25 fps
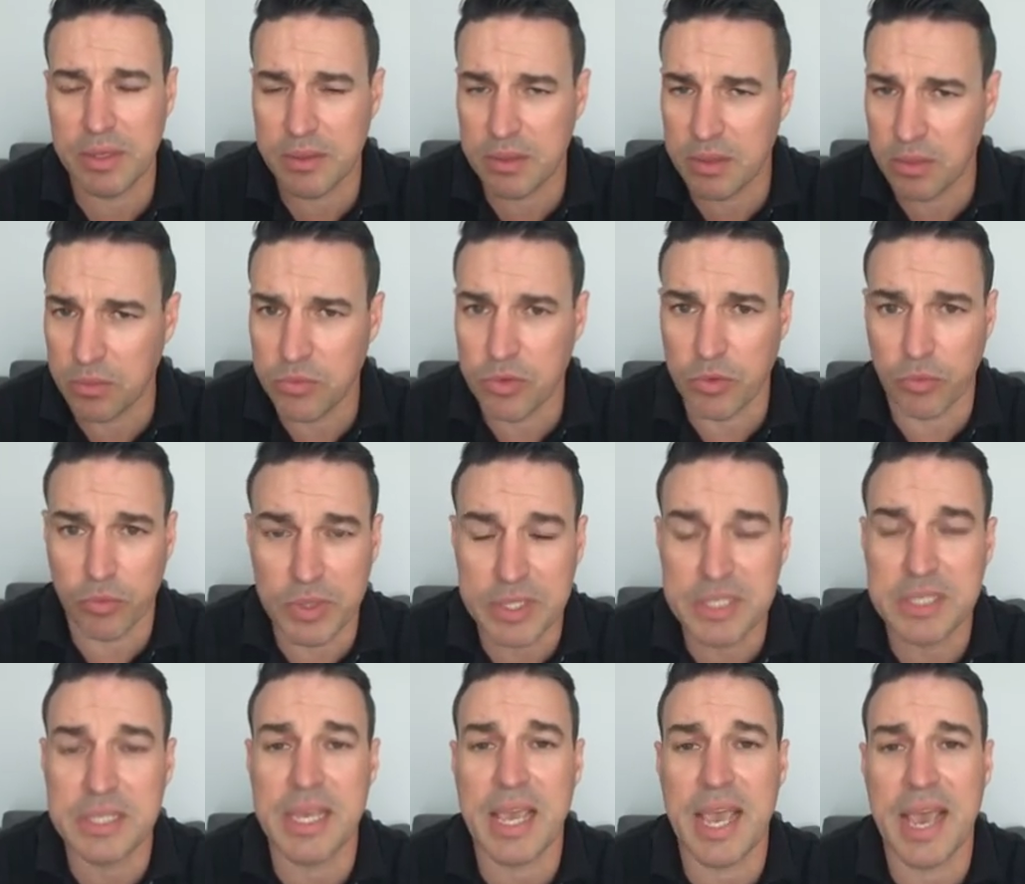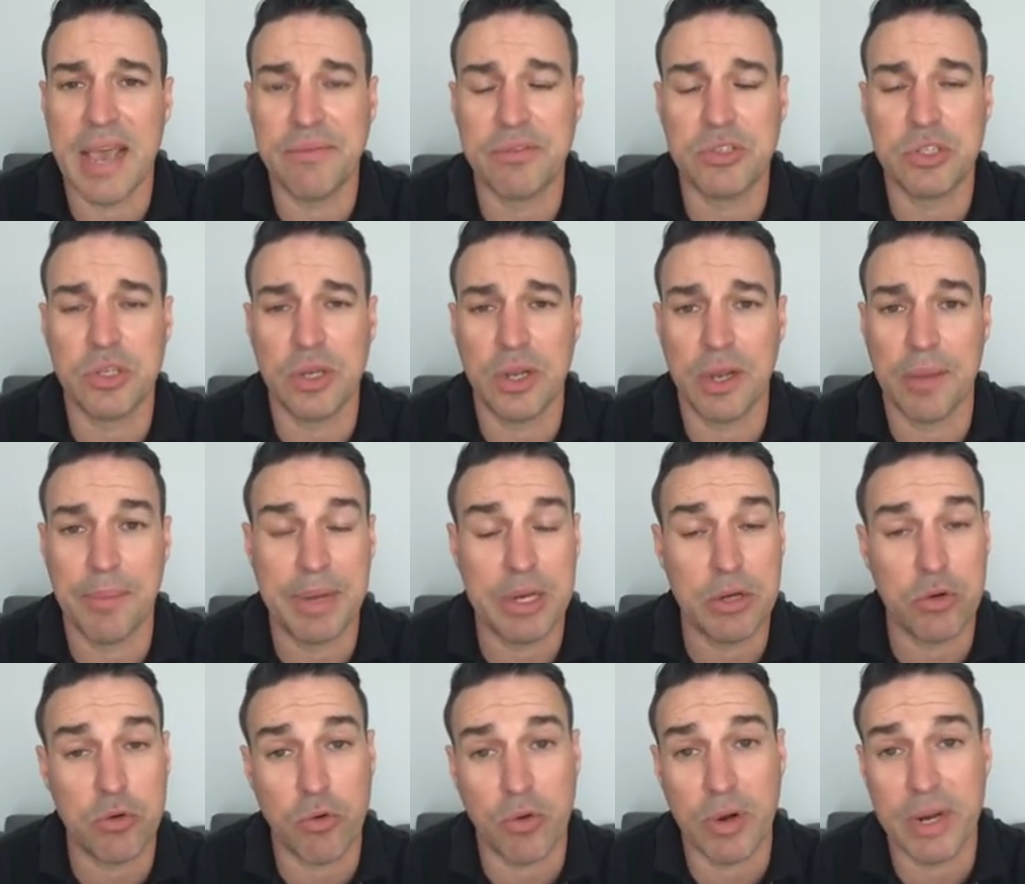the risk that you have,
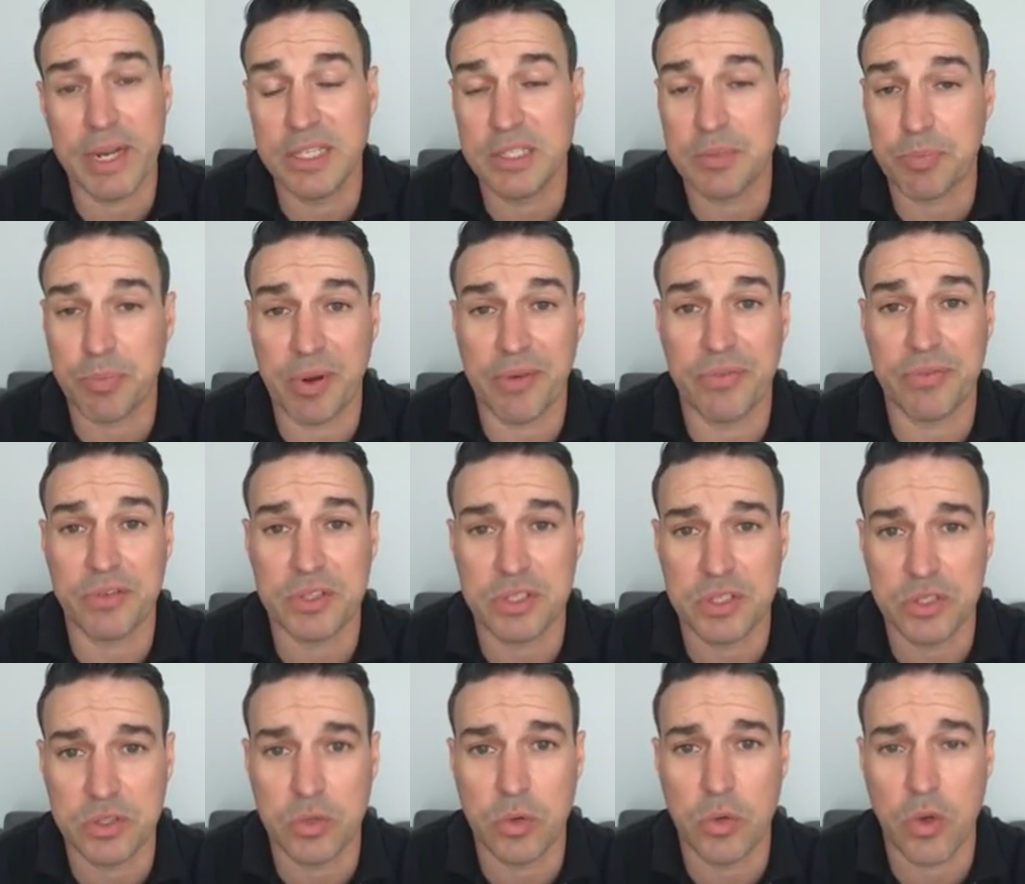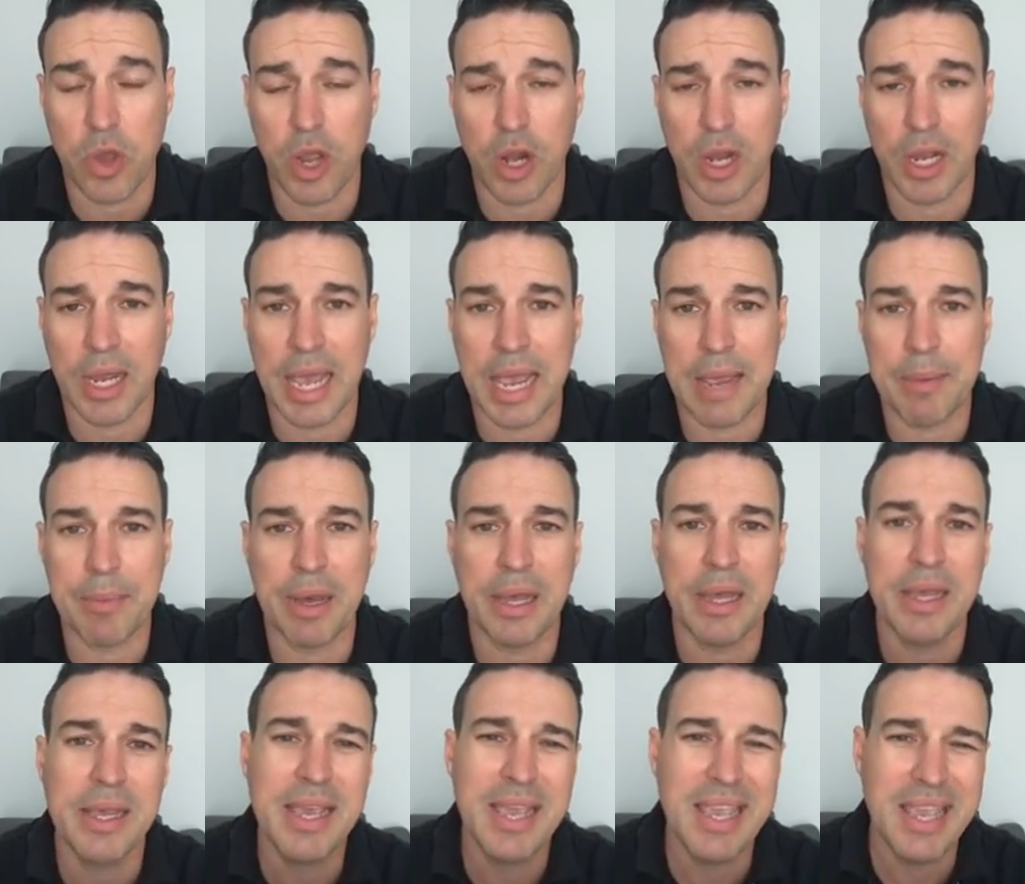Greens preferences all go to
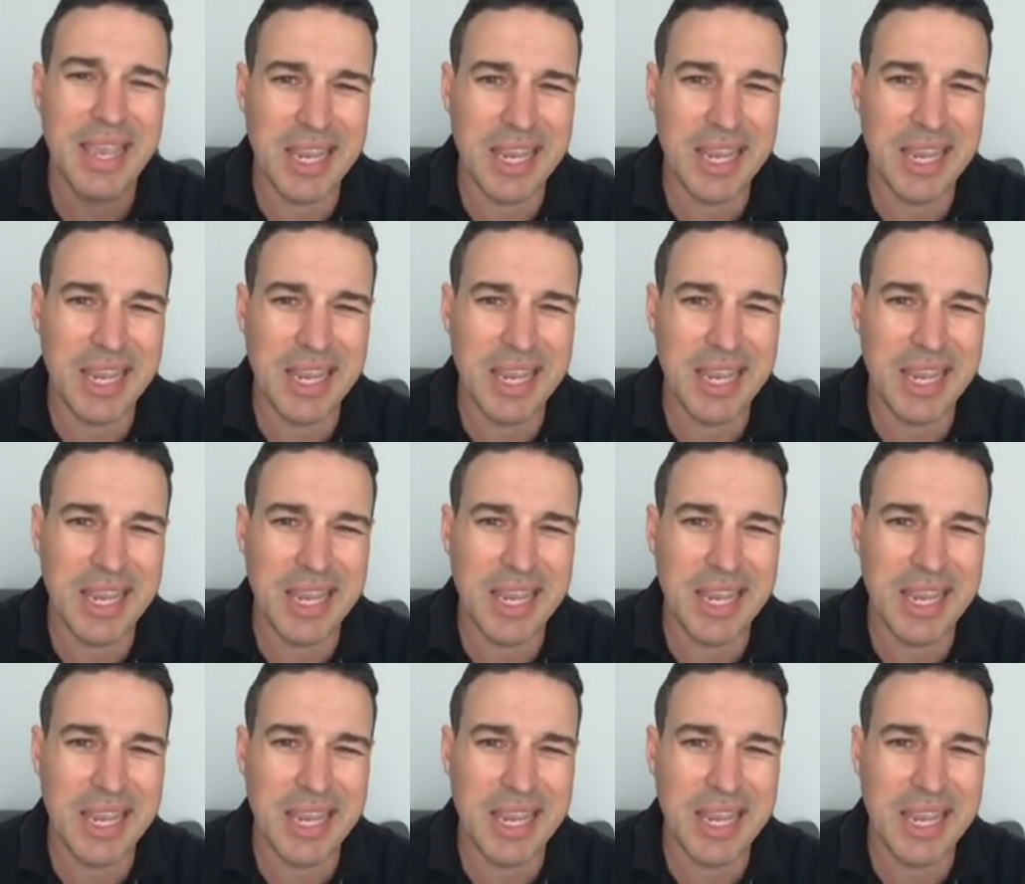Labor.